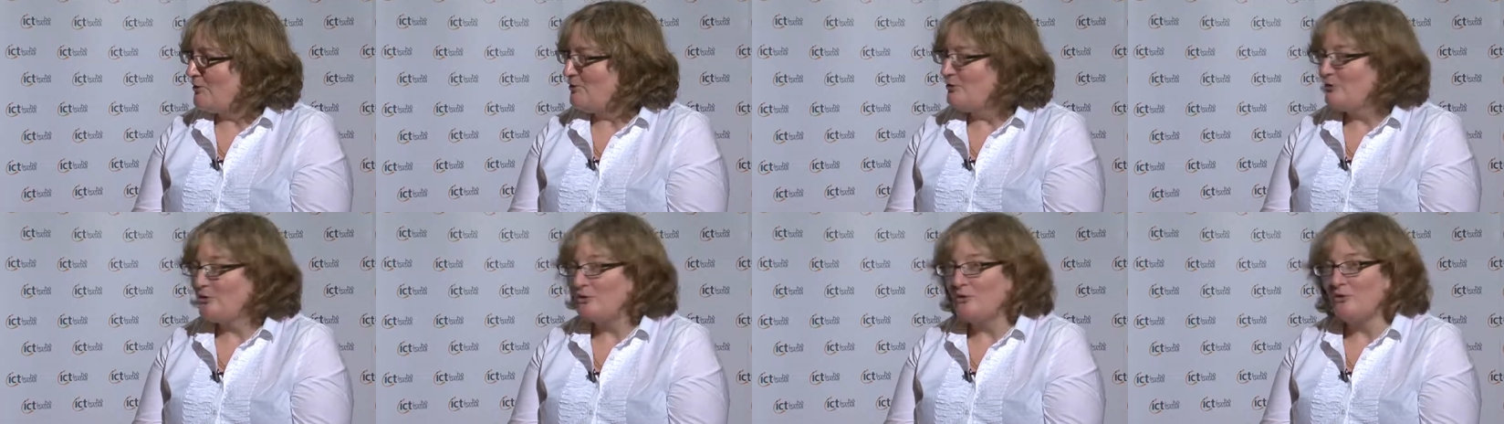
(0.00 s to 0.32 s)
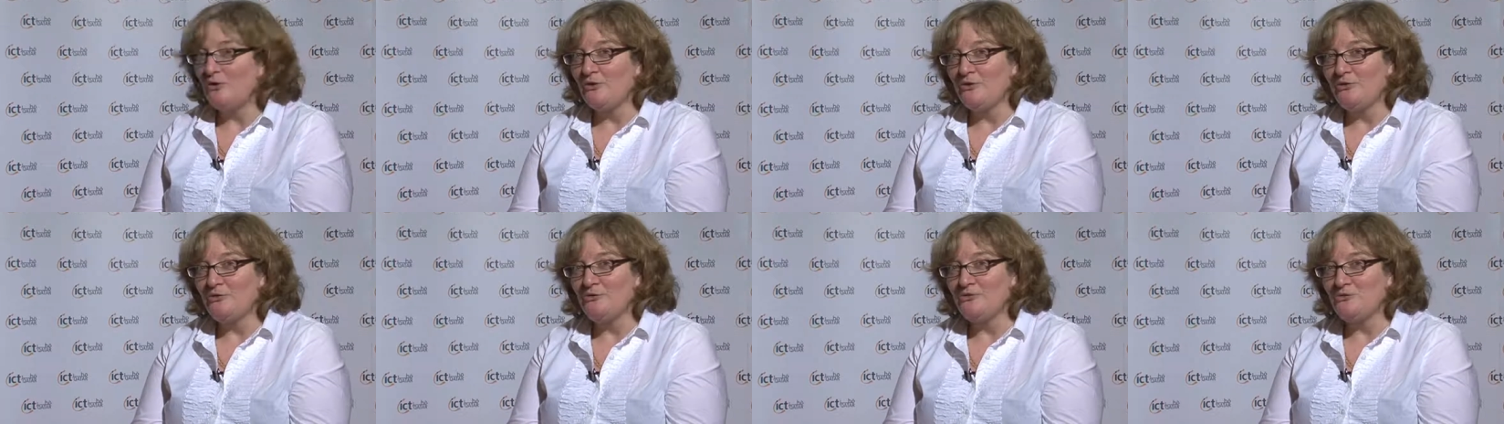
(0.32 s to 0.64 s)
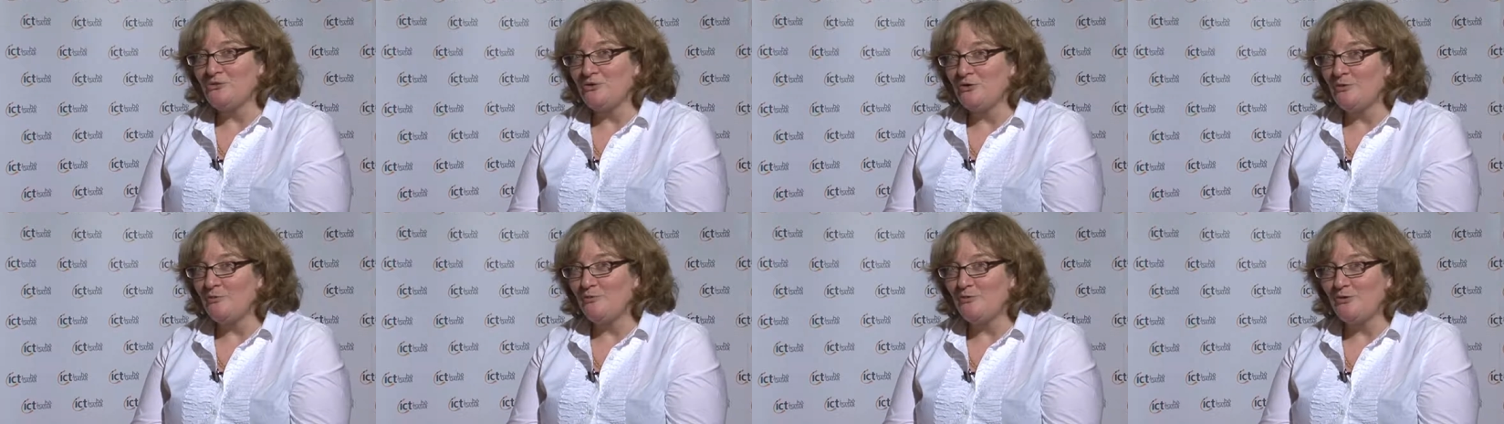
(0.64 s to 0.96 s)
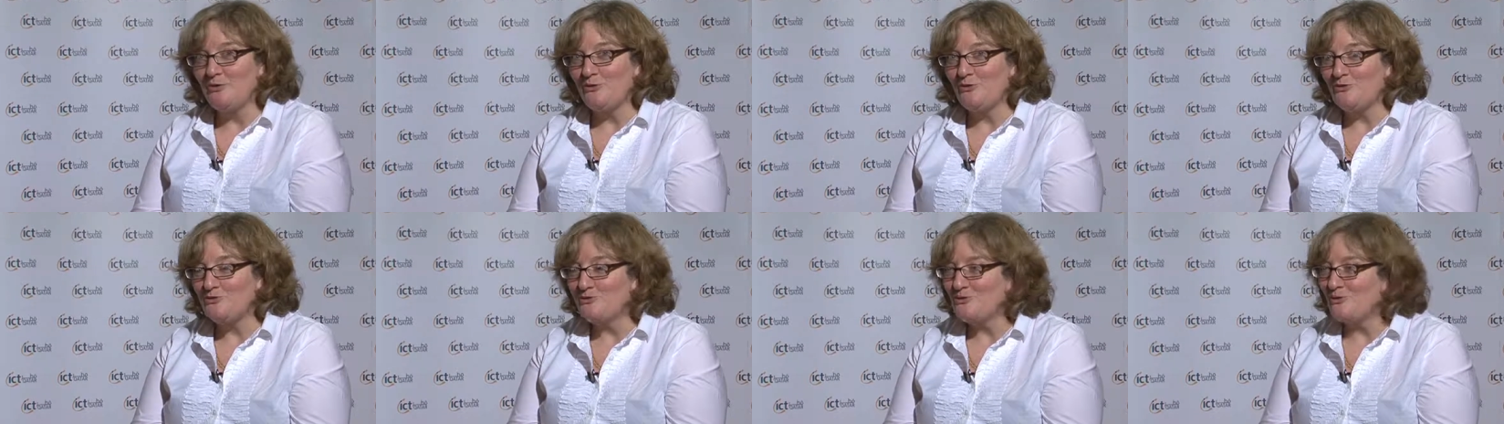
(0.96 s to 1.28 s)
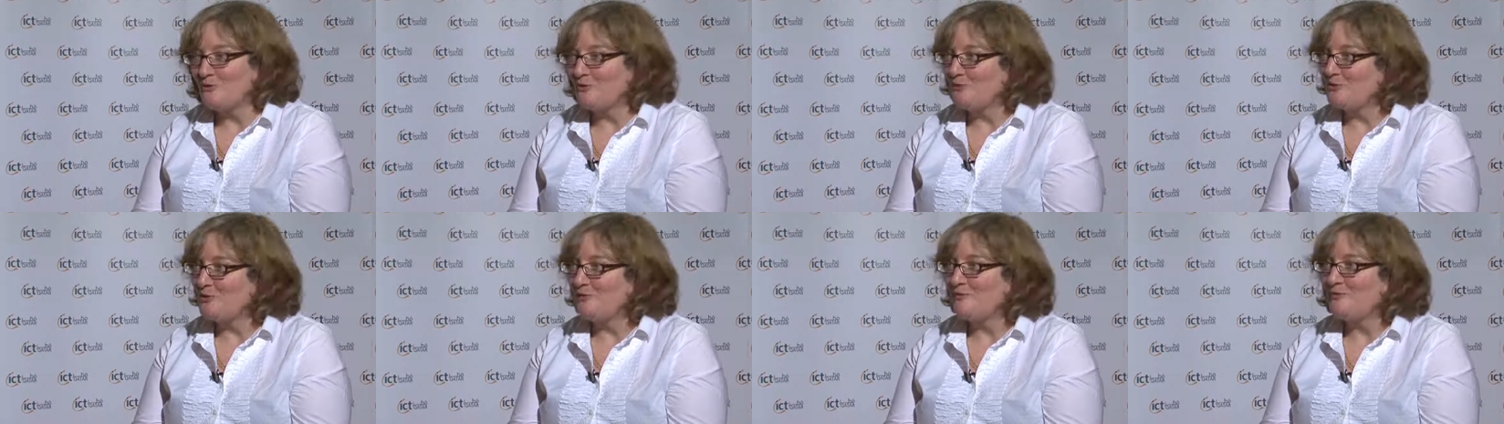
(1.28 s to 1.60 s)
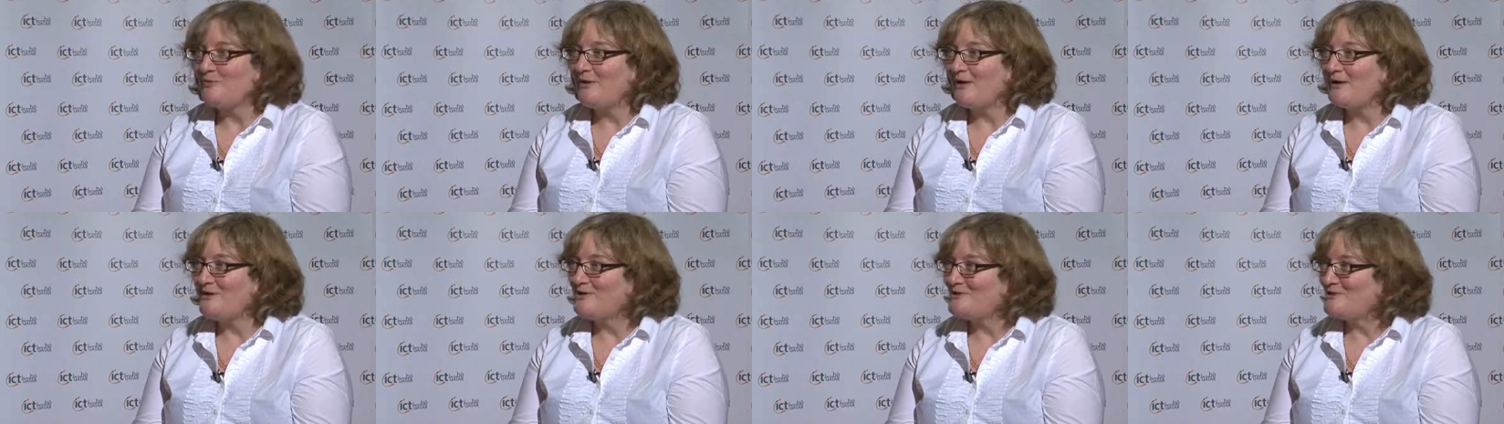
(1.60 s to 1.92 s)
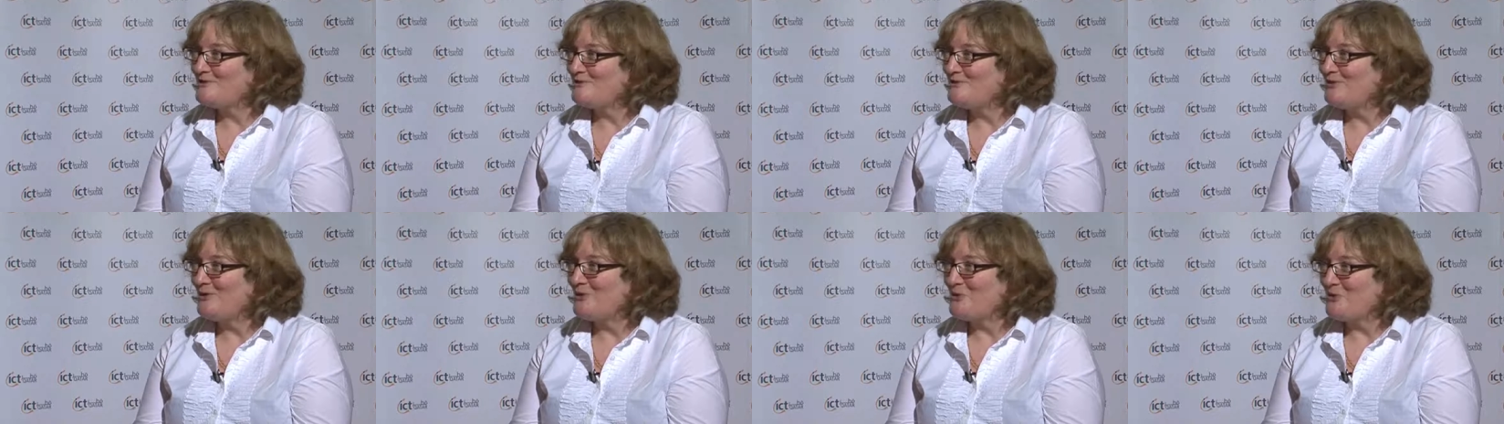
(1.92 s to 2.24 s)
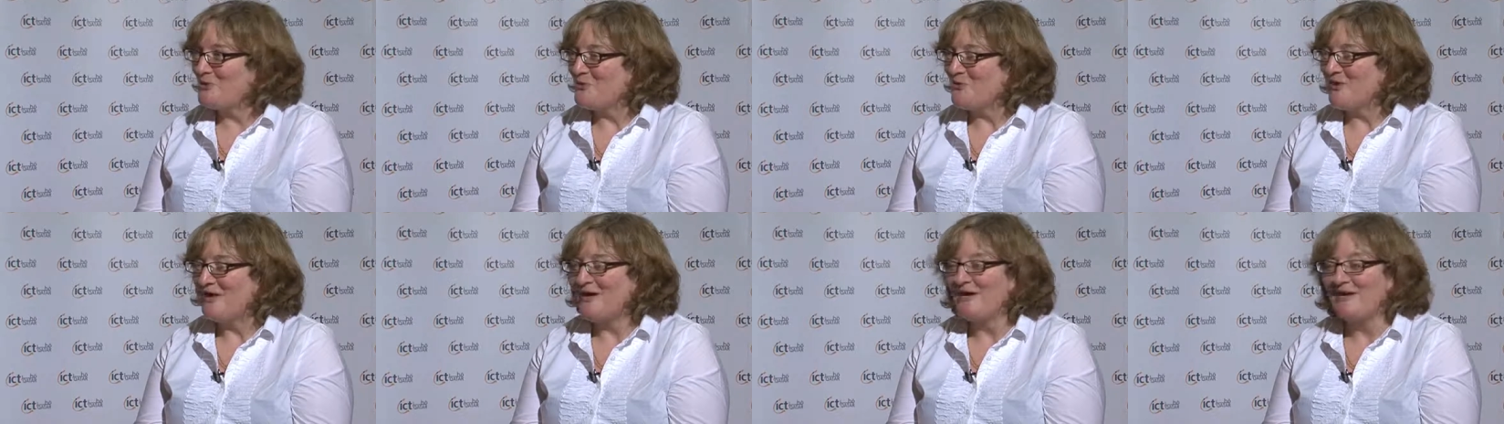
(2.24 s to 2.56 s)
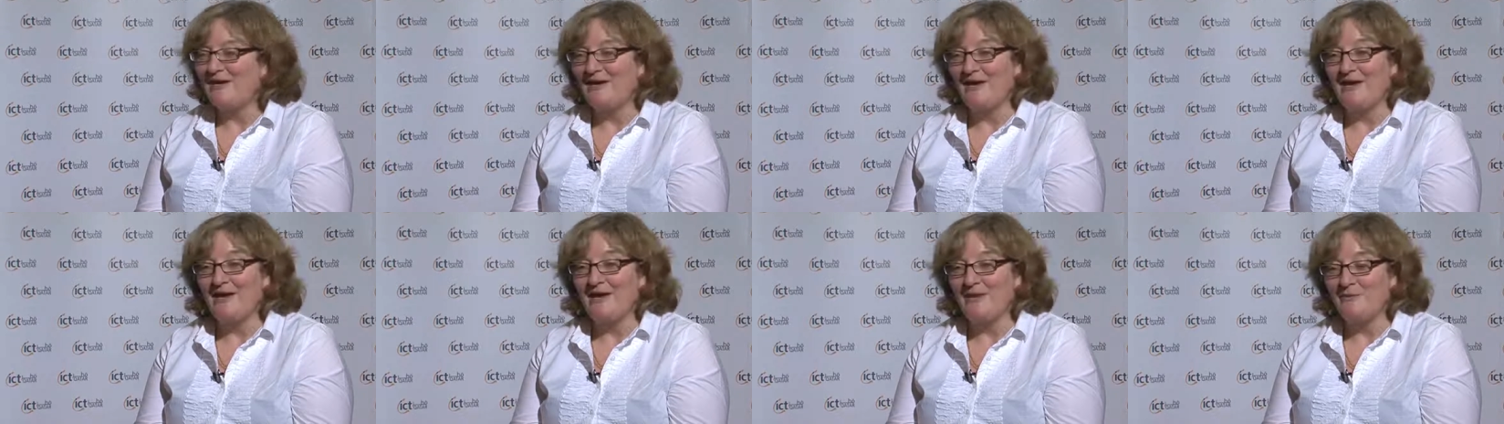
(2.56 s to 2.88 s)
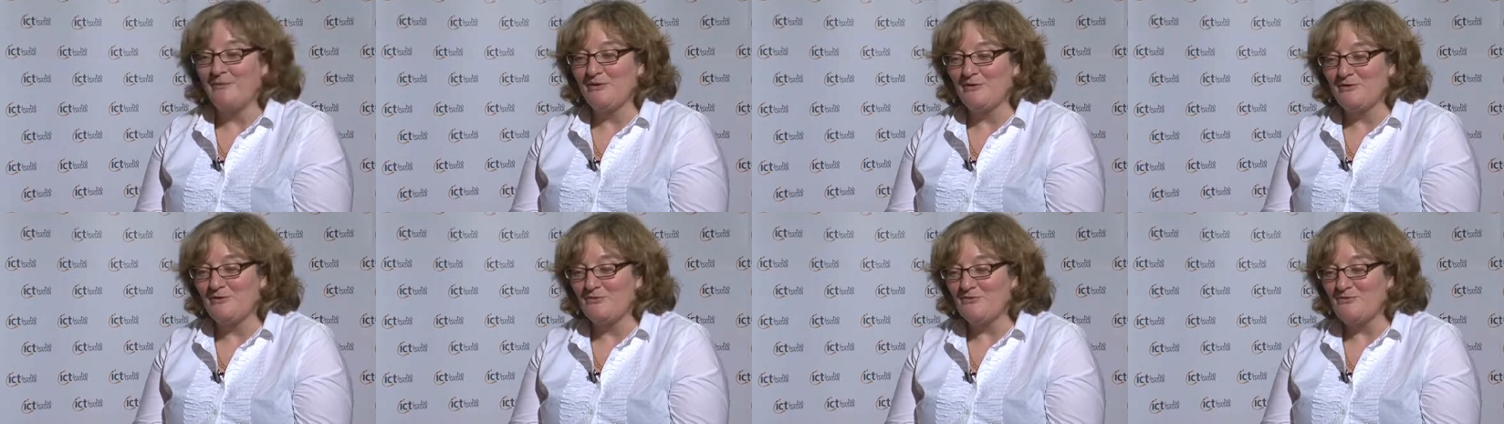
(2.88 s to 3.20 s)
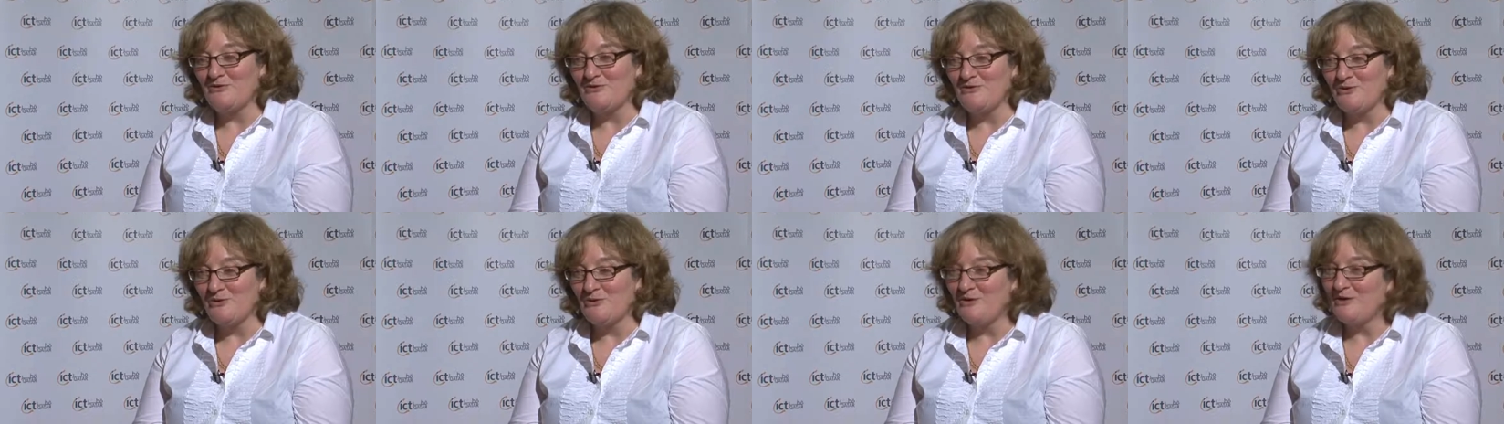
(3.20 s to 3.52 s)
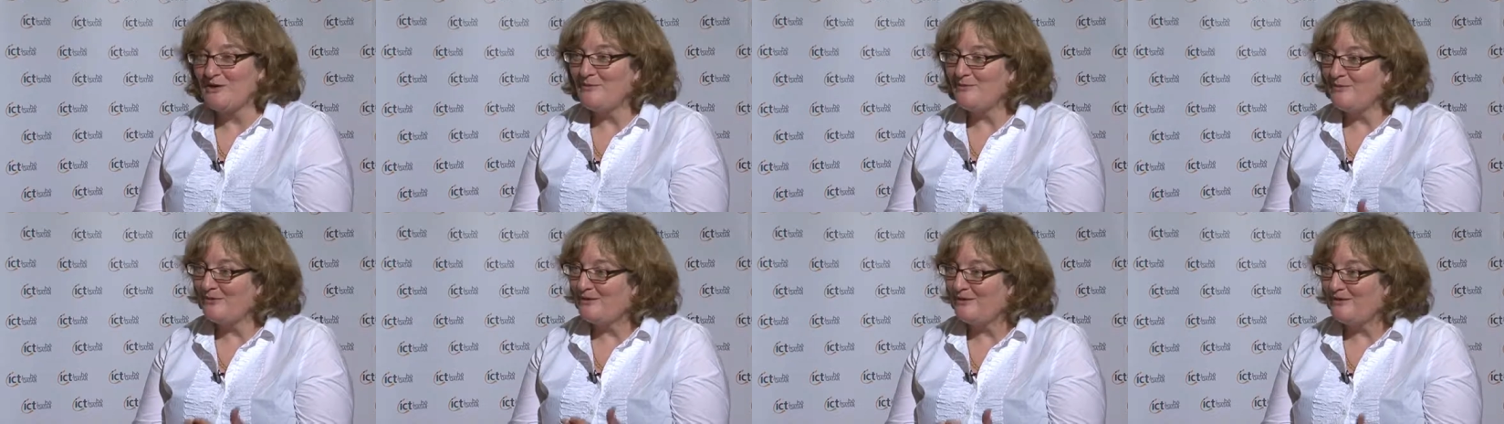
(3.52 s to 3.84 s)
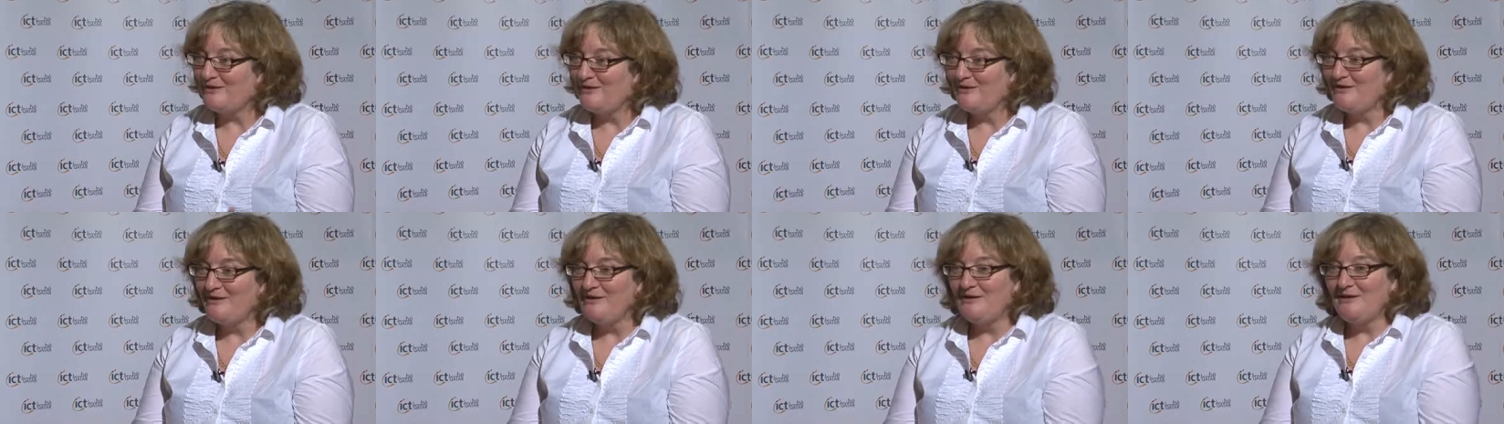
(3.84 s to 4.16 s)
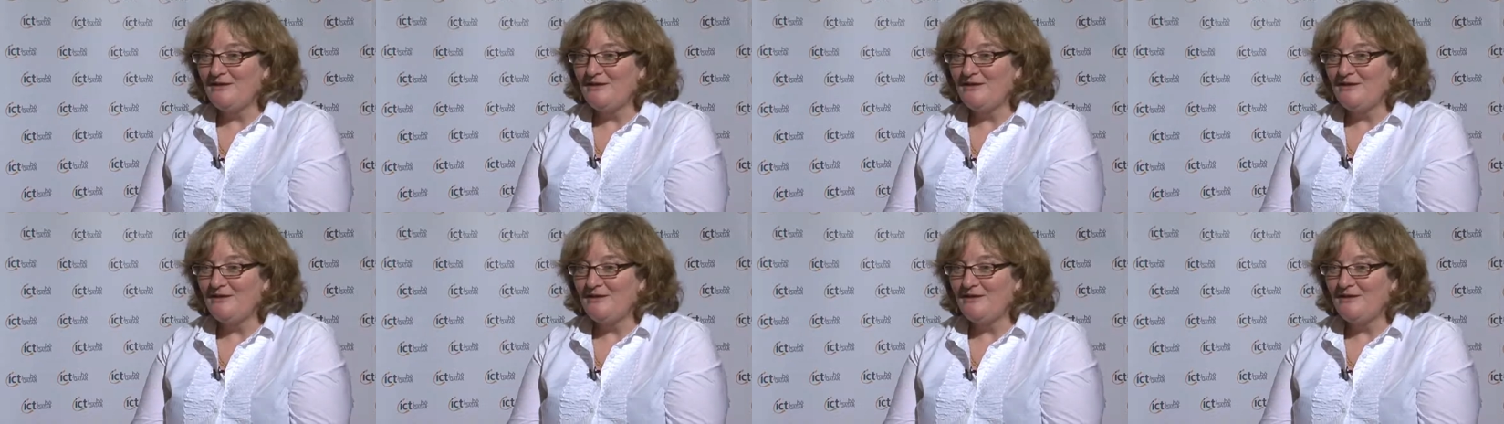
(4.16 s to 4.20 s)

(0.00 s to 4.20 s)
you can't use the computer, or you played too long on that game and I'm sorry, but